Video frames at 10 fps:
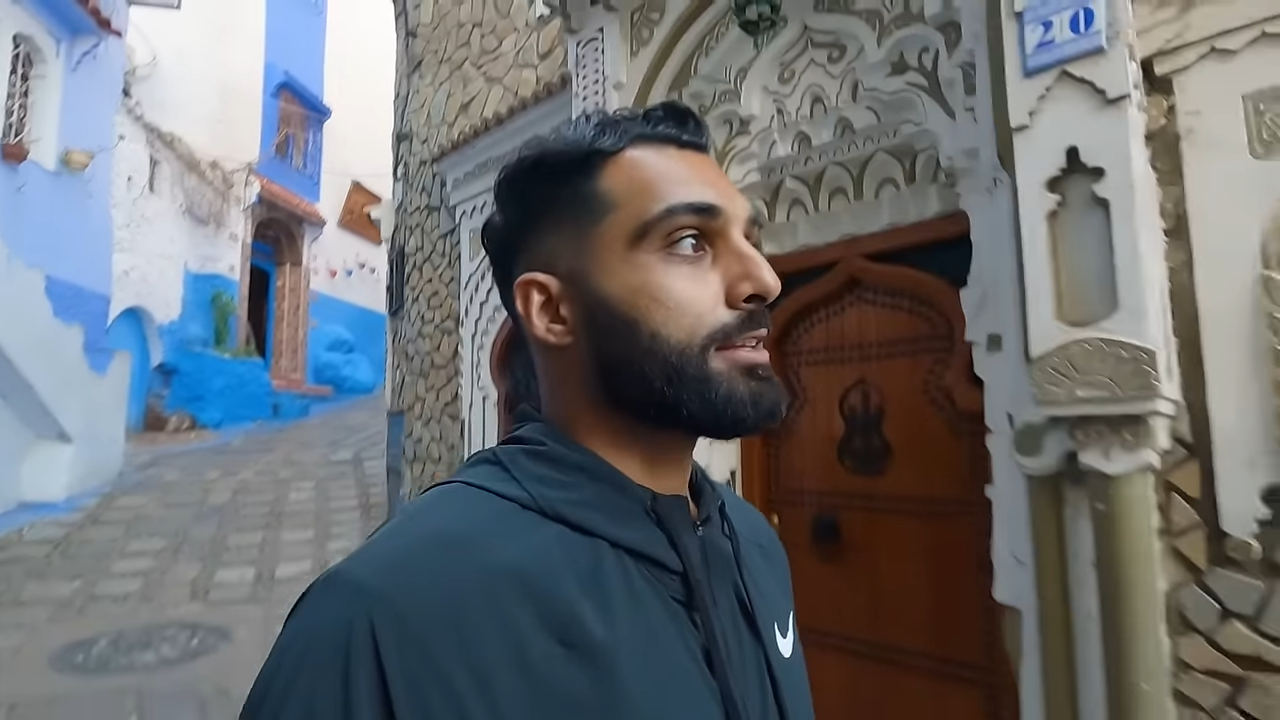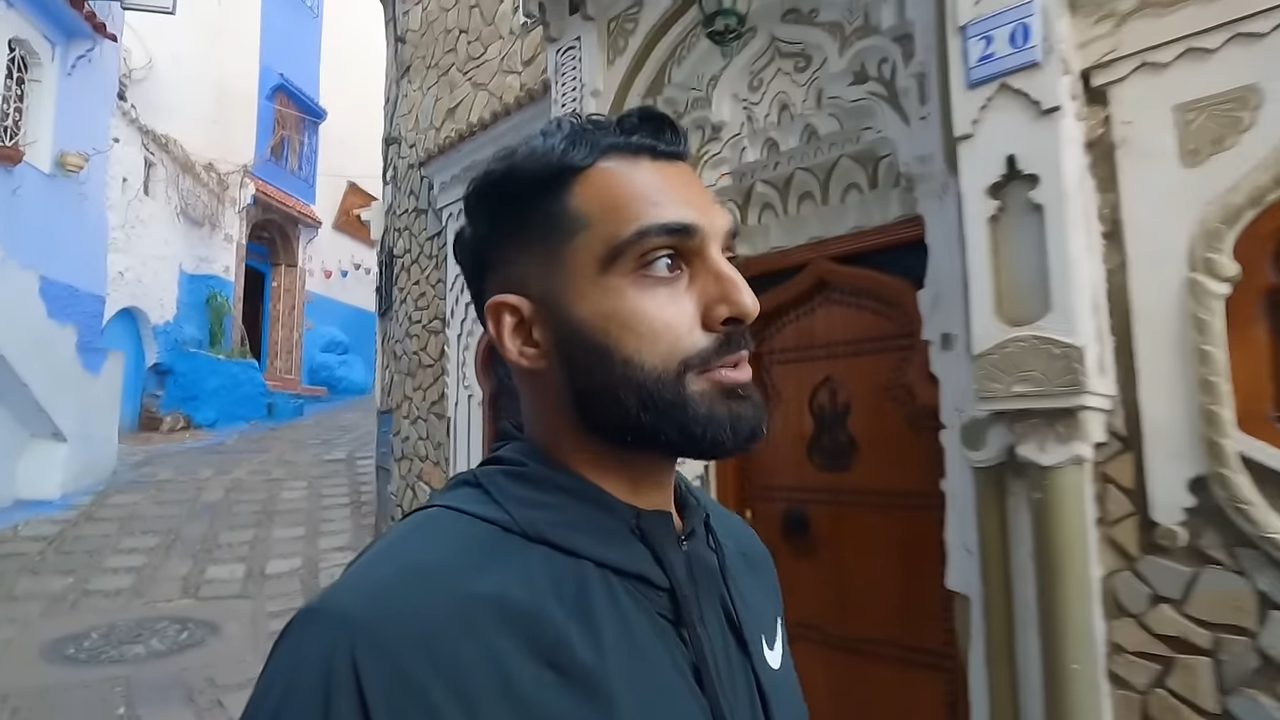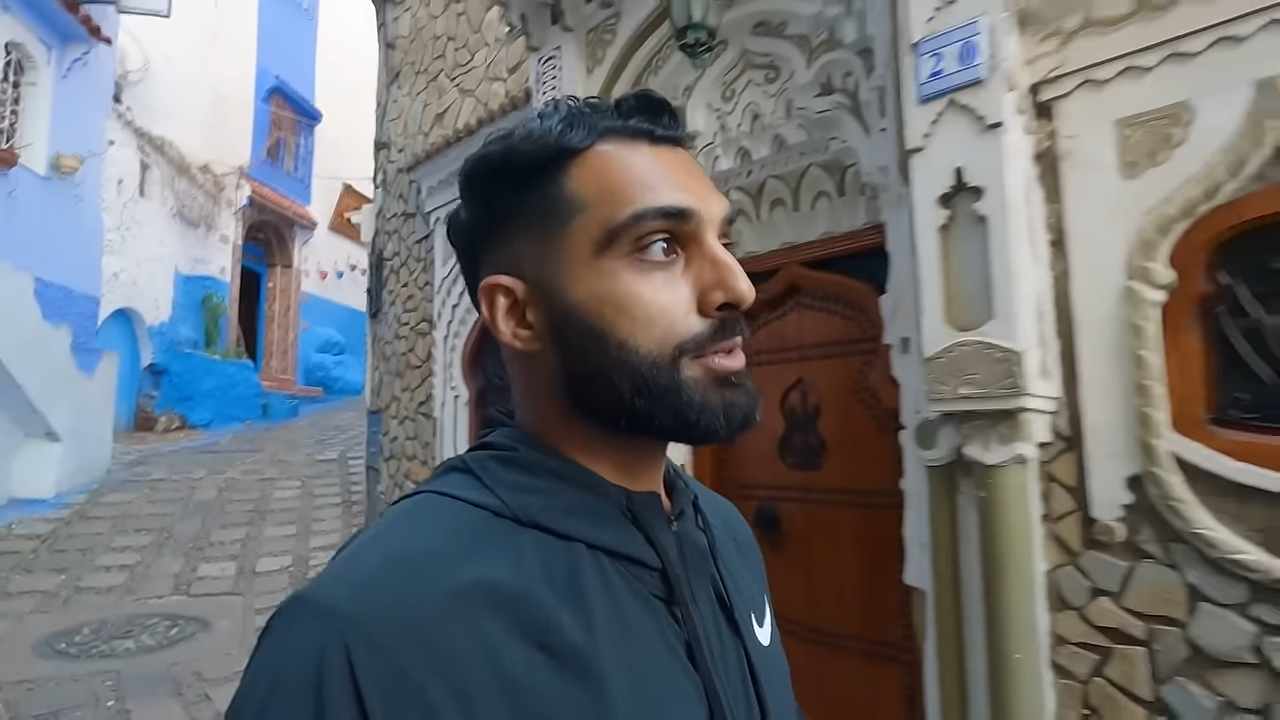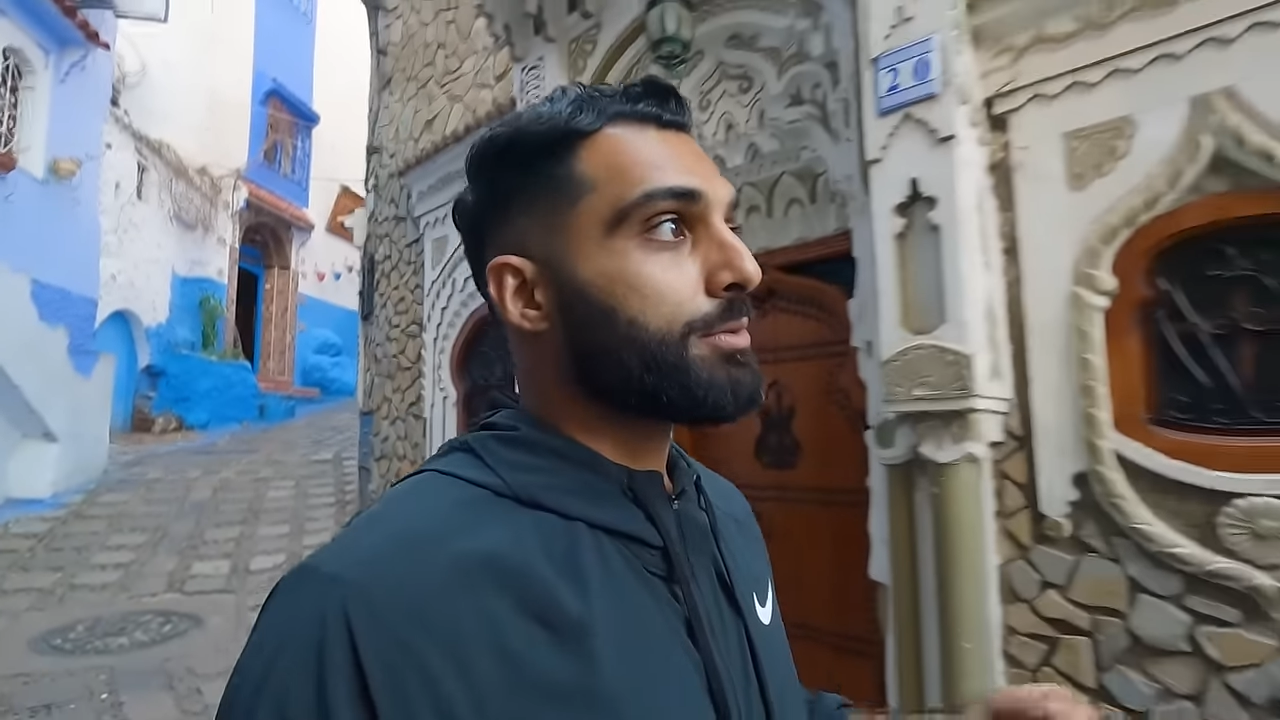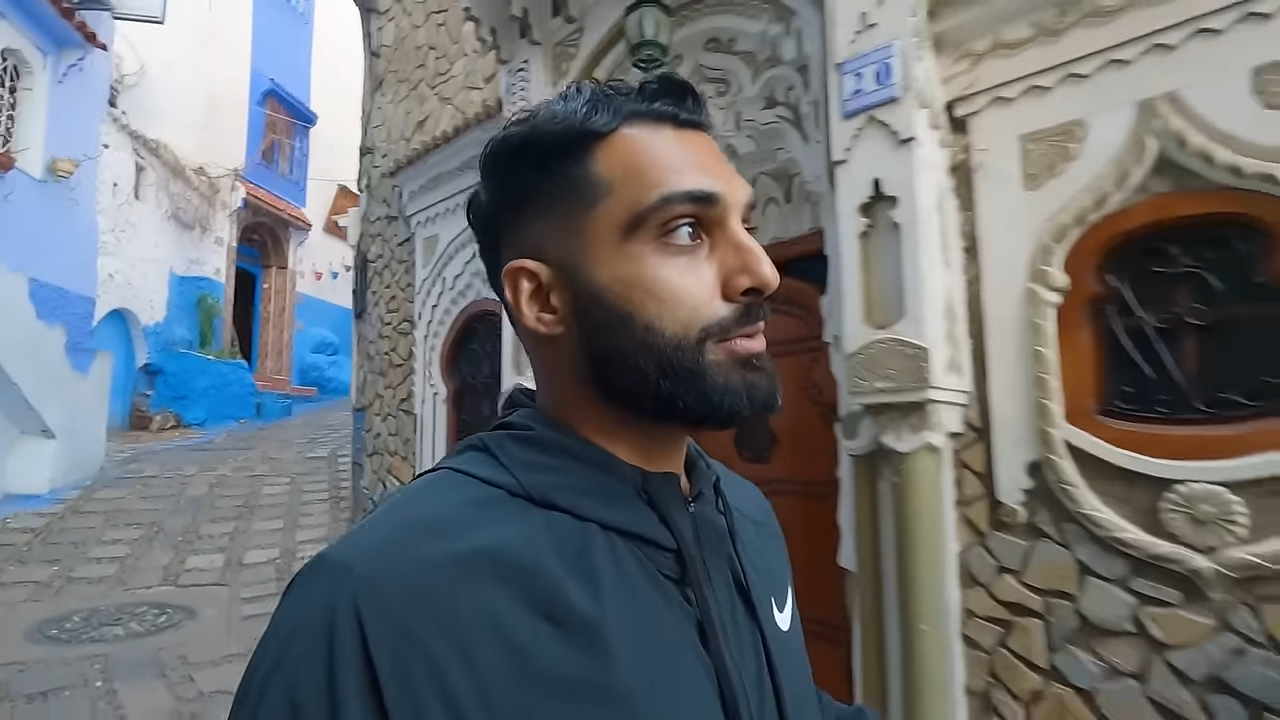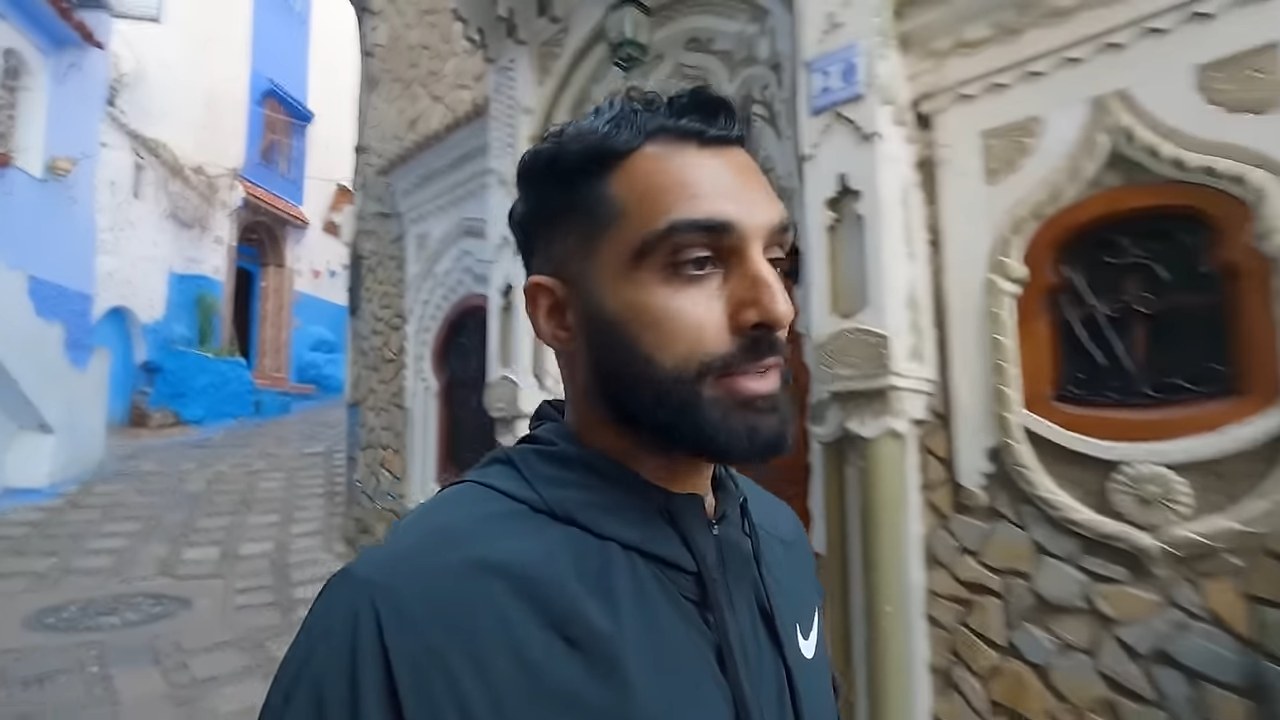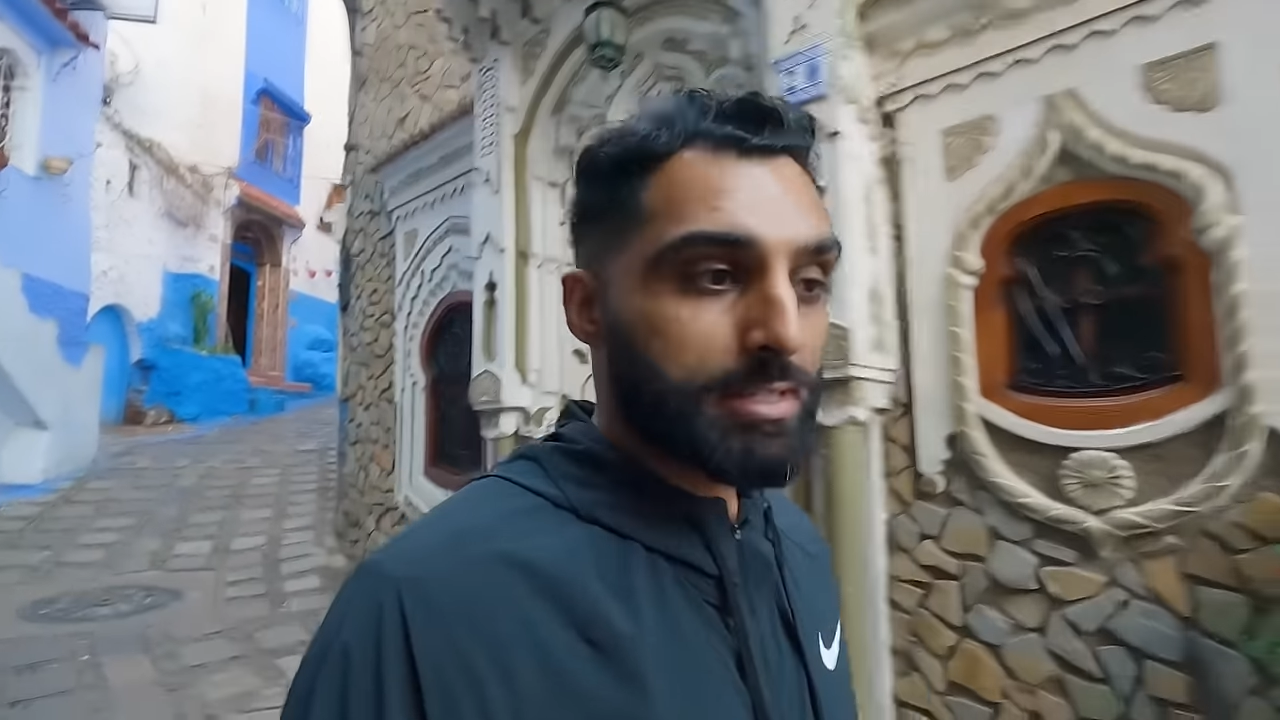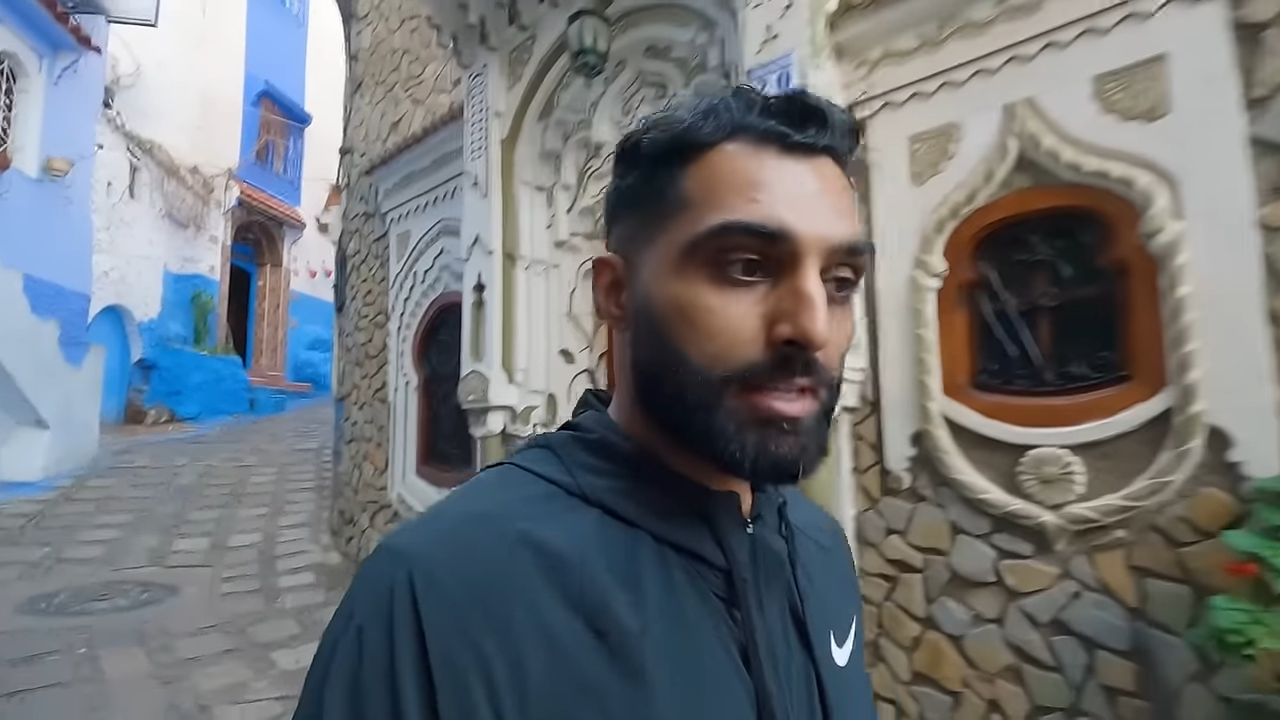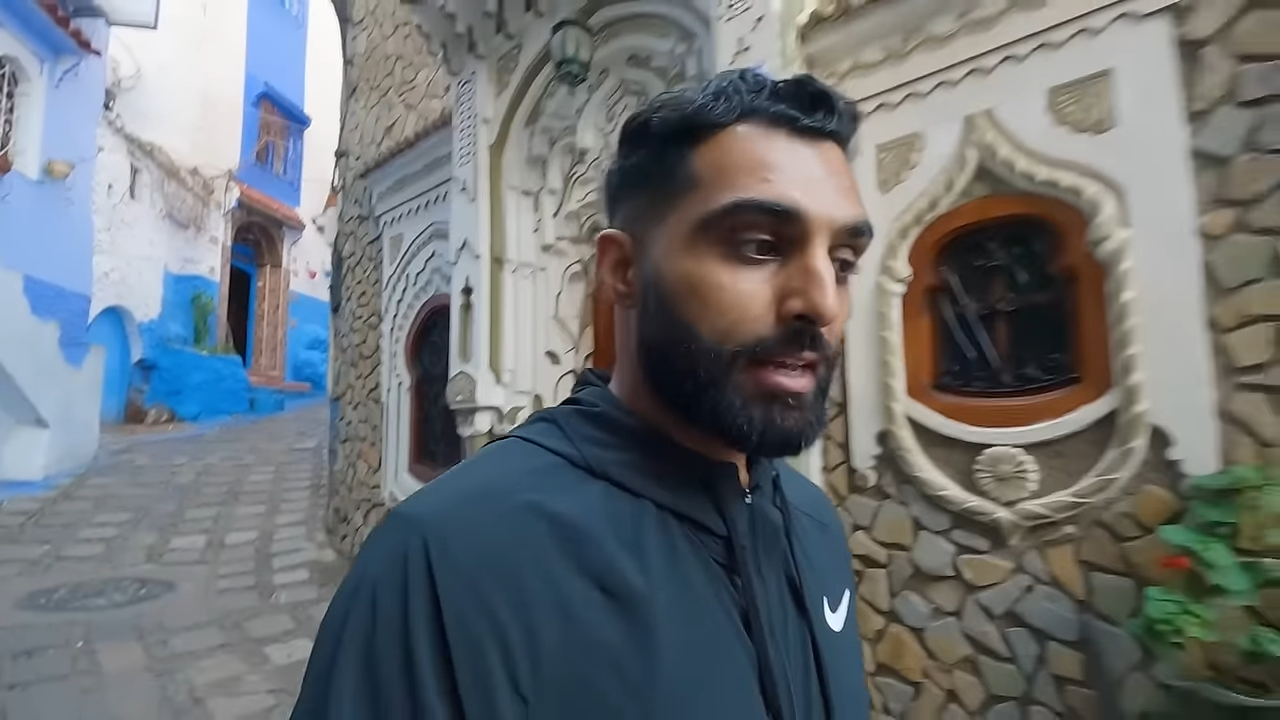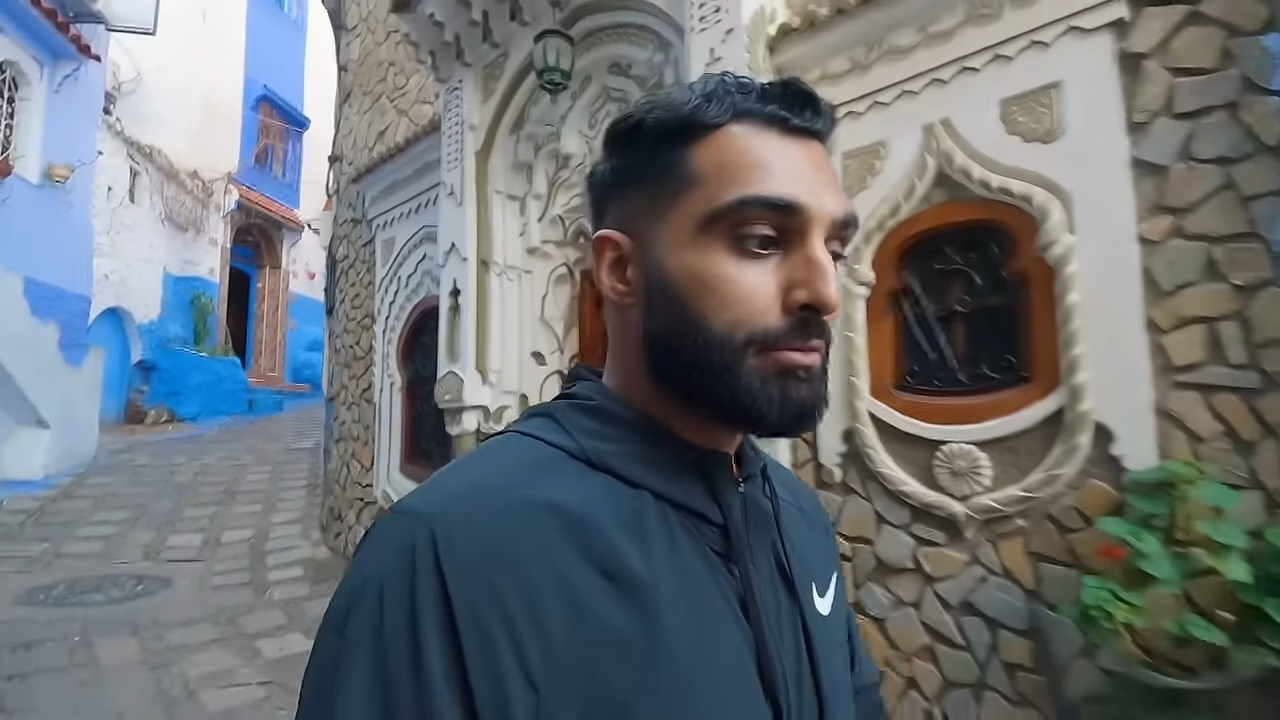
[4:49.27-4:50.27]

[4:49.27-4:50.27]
you visit,